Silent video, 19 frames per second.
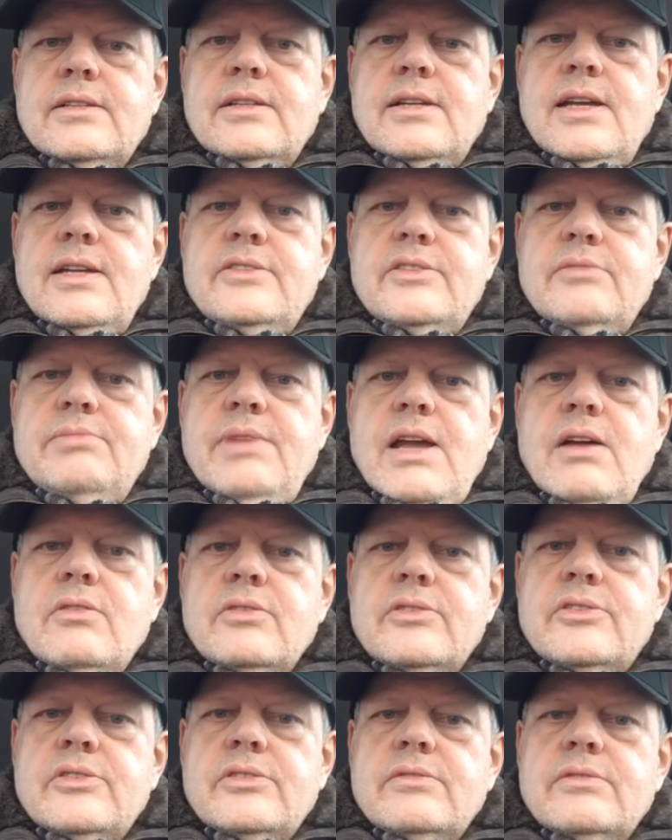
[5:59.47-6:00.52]
It's
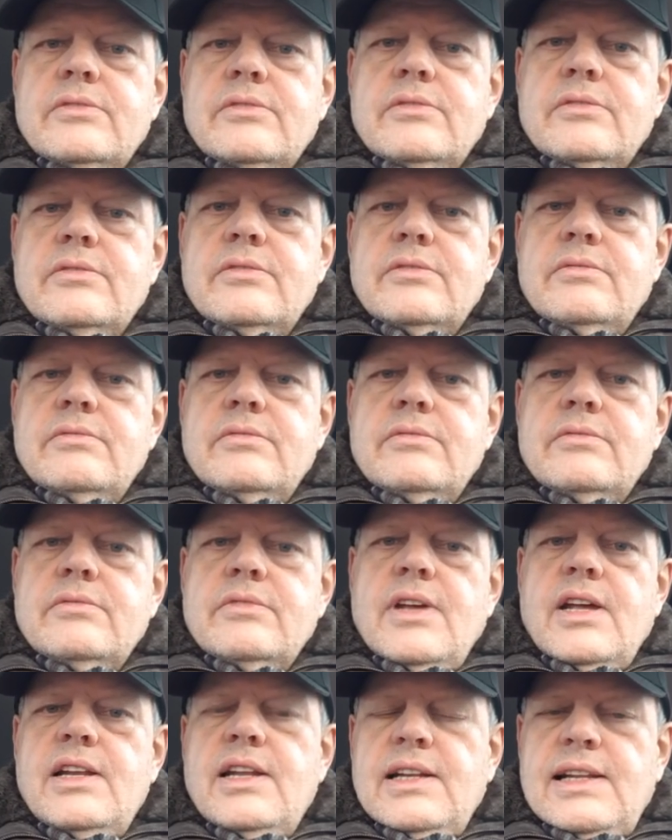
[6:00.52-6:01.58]
about
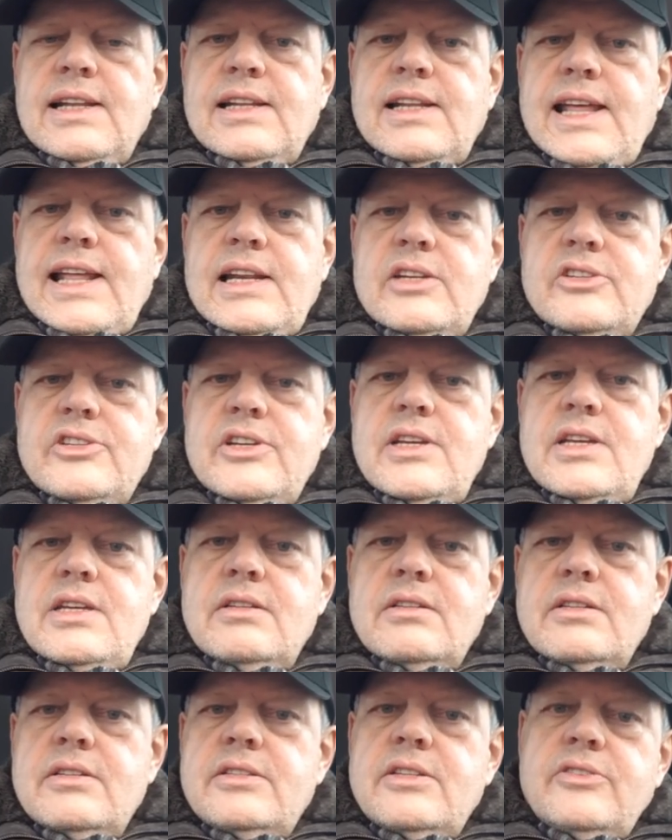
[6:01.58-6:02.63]
a little analogy
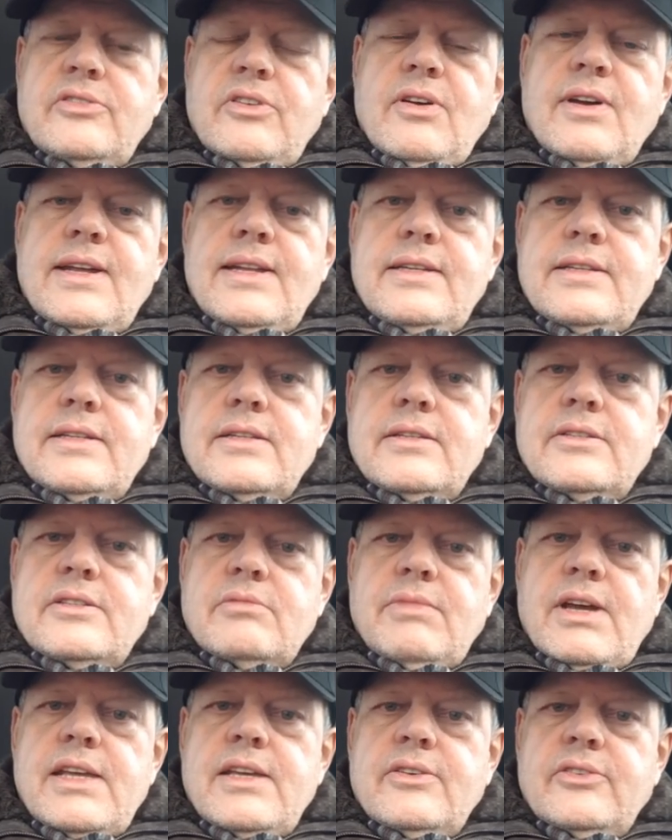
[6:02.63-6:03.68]
designed to
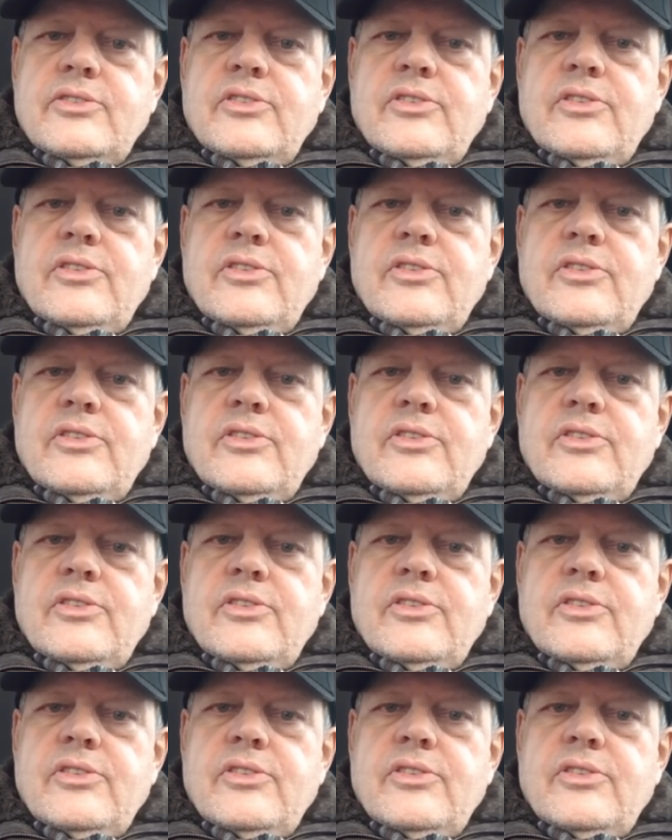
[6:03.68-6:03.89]
make us